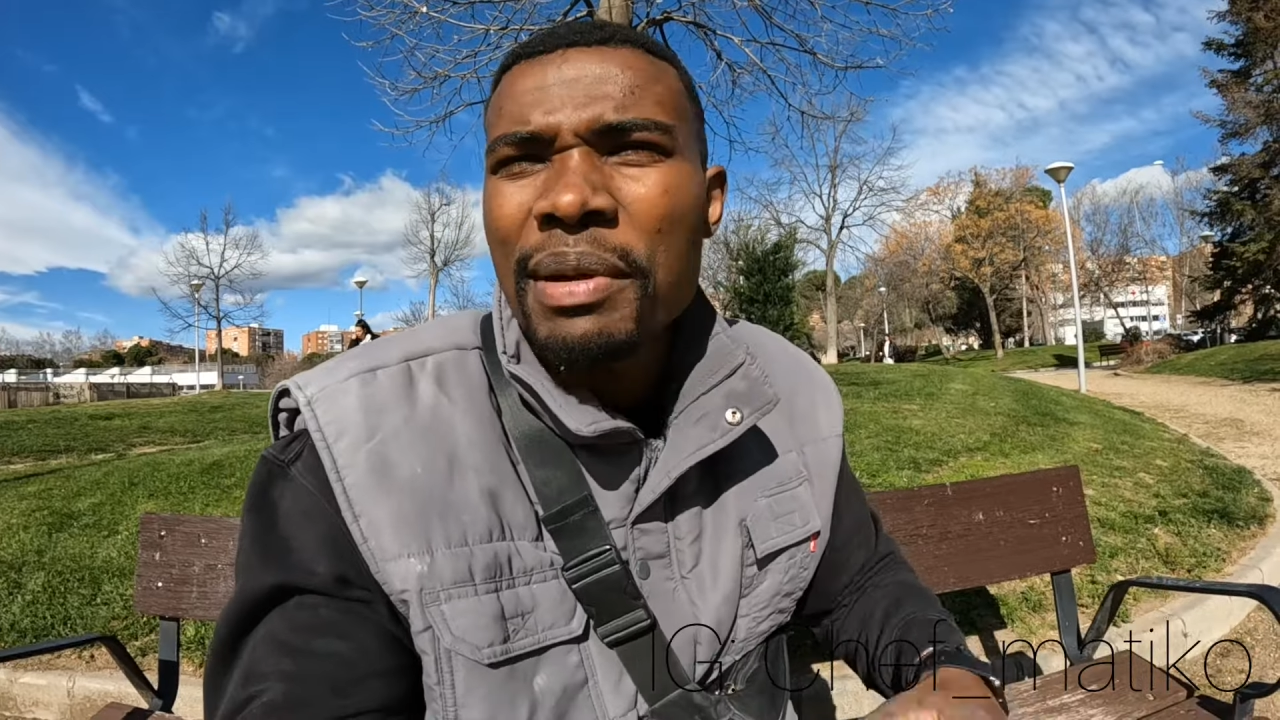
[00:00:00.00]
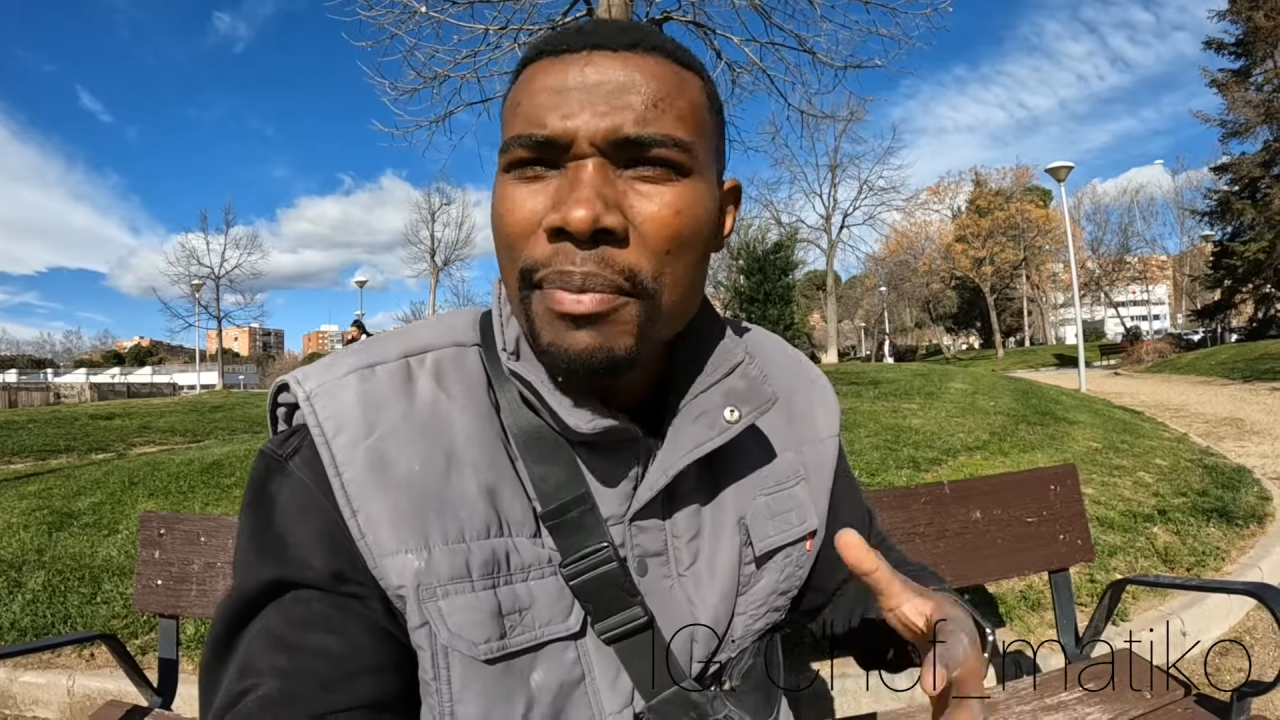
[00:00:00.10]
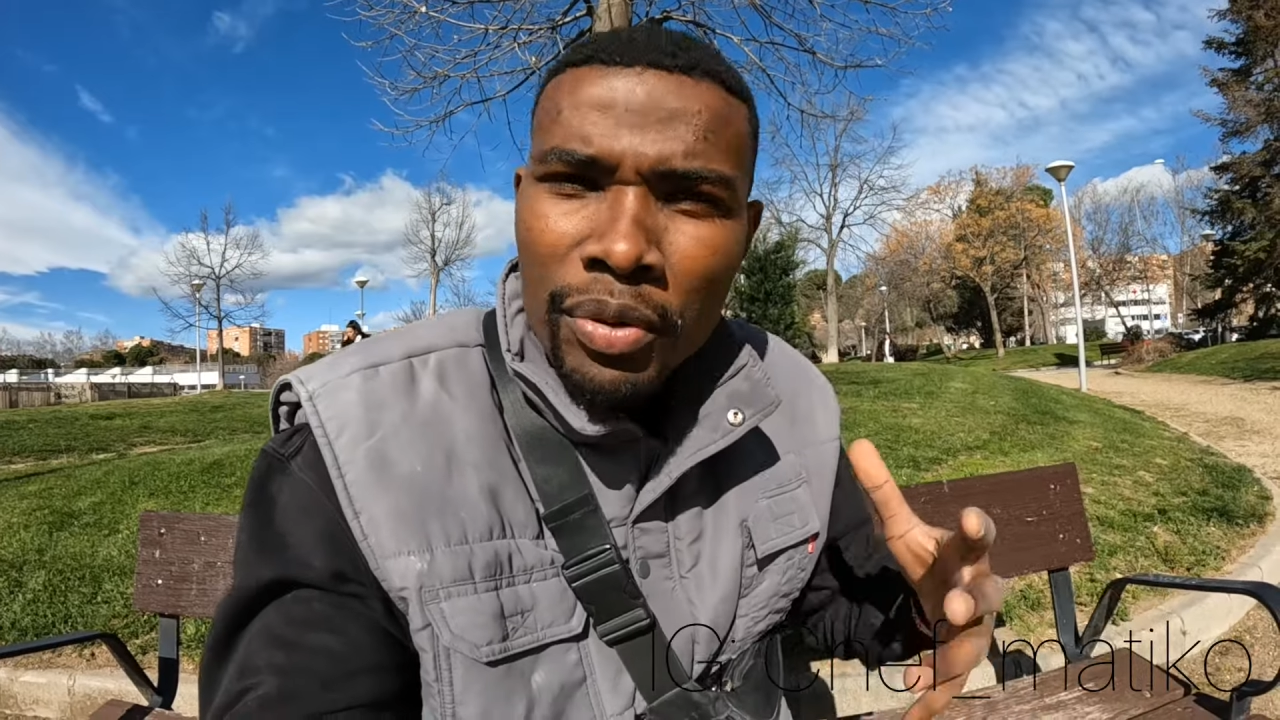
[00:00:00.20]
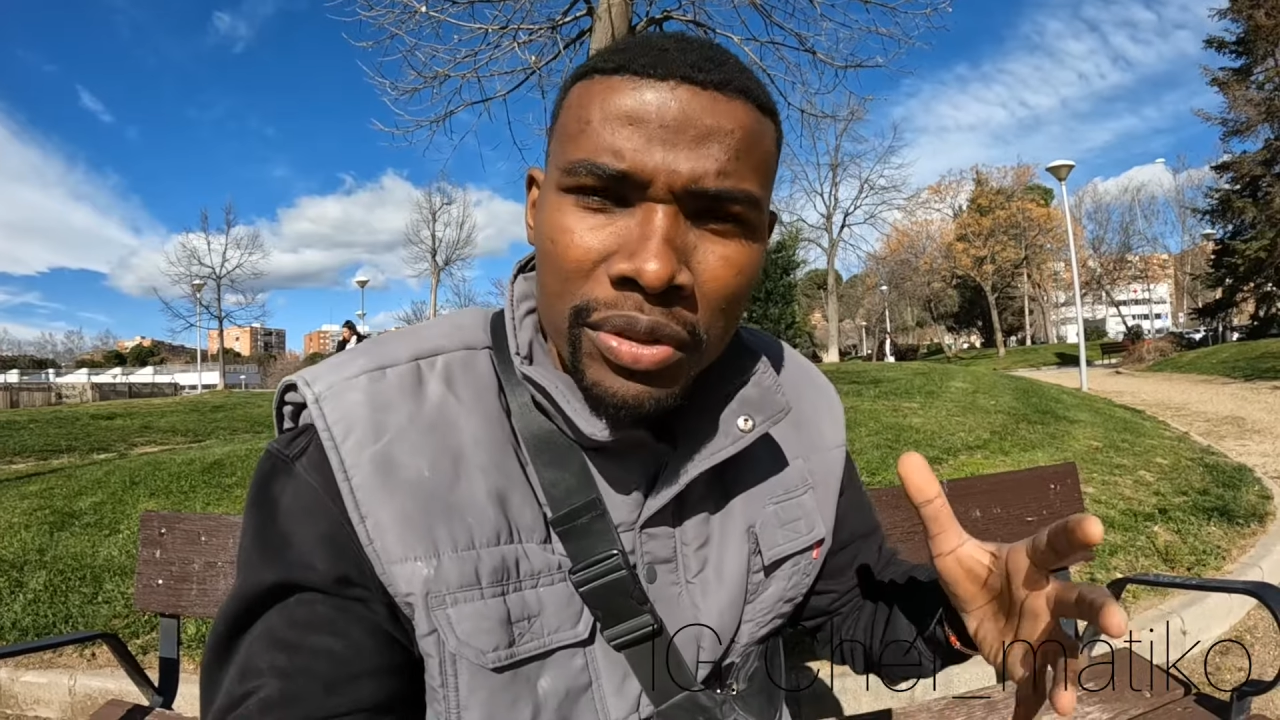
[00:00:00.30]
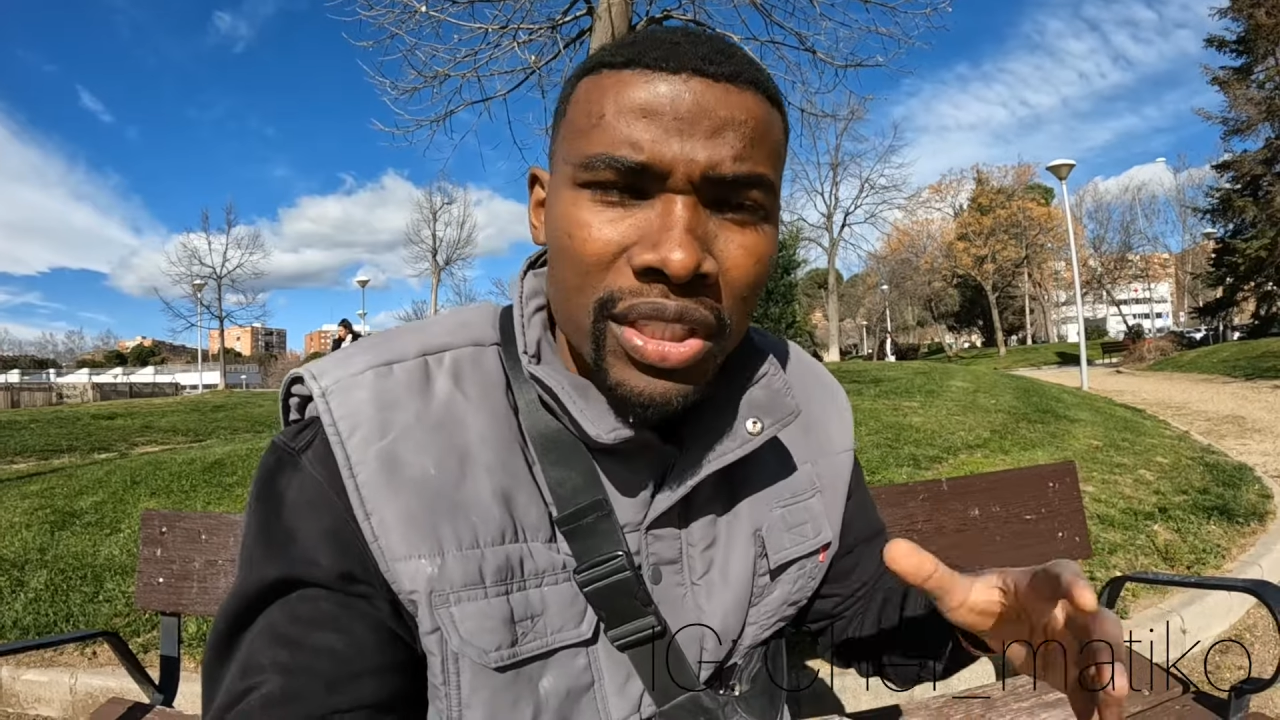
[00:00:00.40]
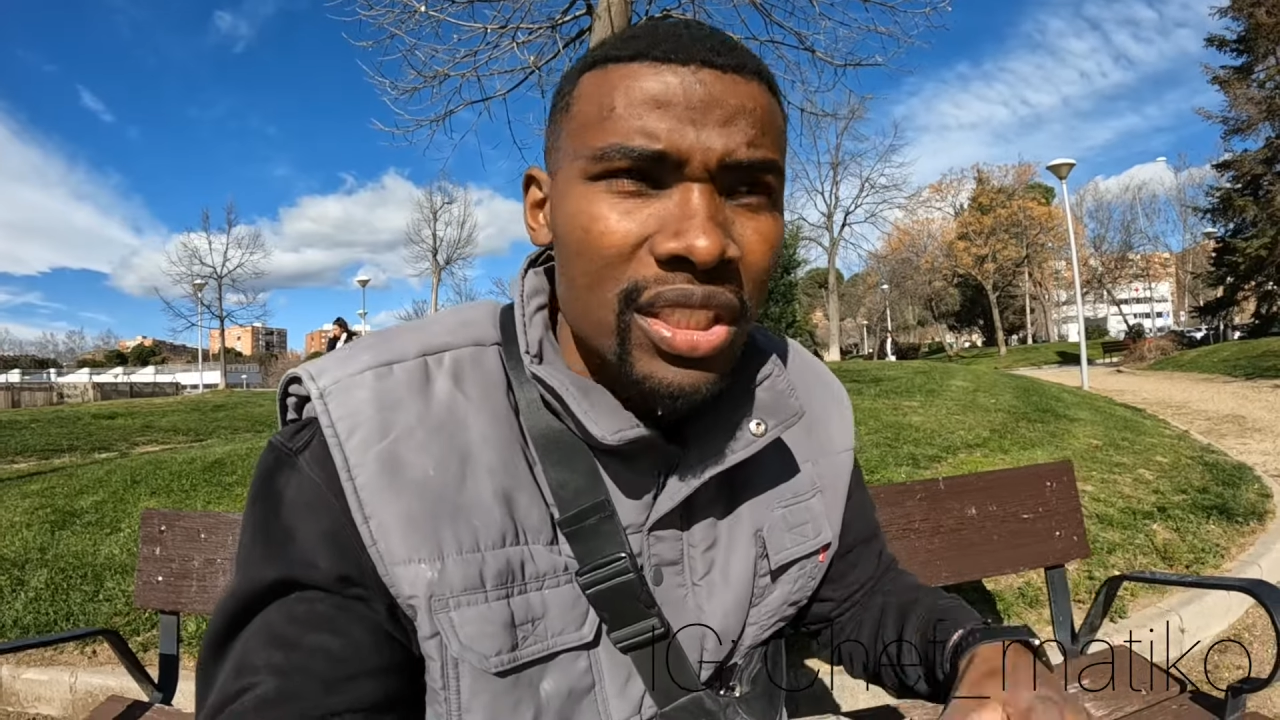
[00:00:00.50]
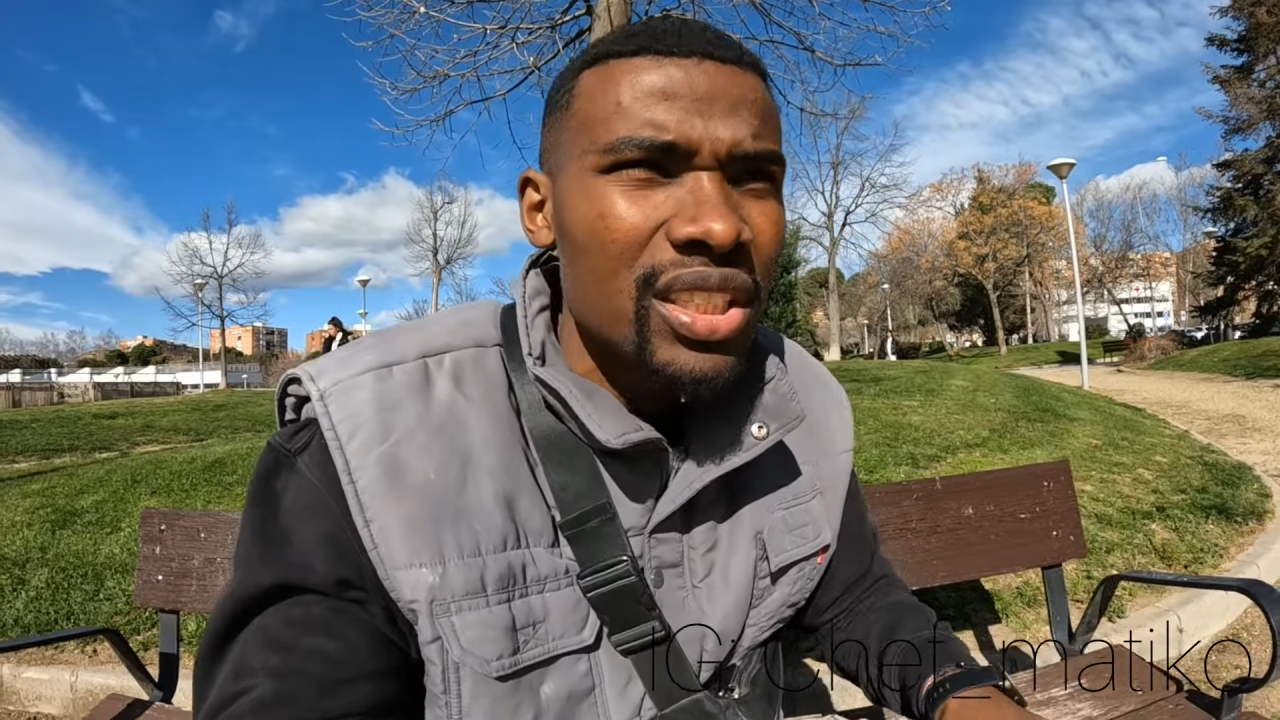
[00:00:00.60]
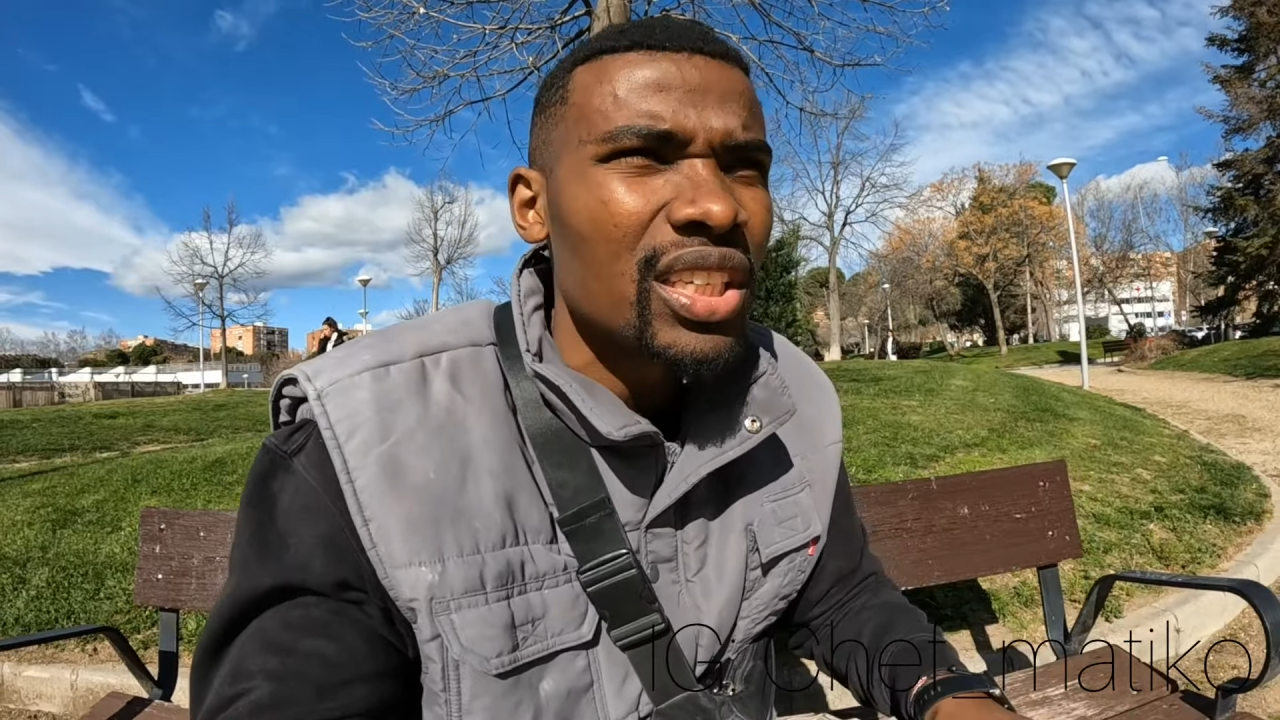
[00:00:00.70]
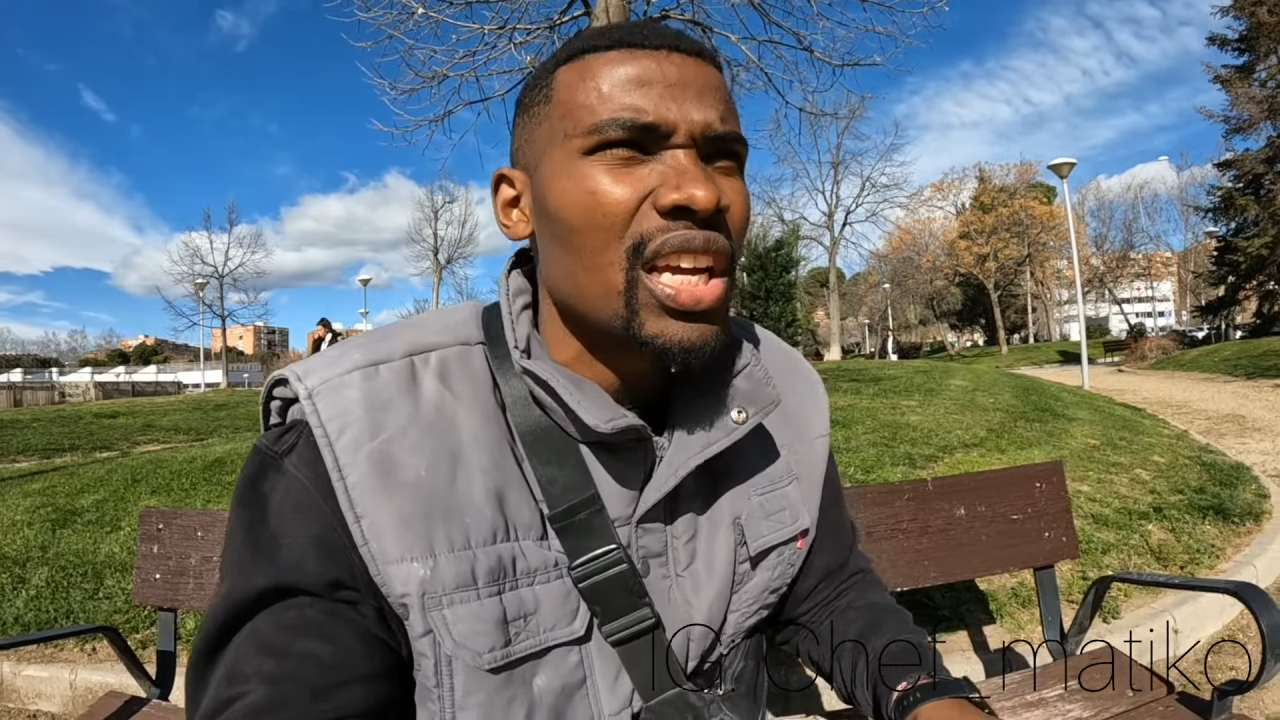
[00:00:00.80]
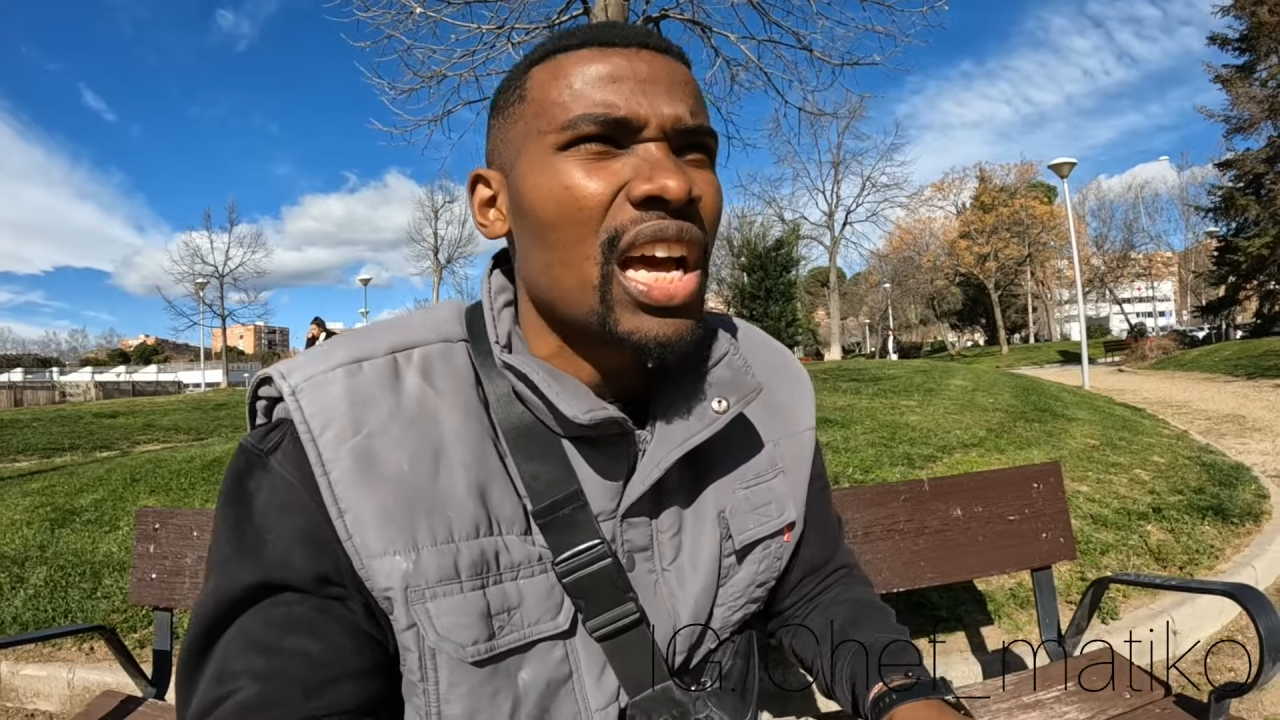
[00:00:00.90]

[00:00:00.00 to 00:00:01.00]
my project.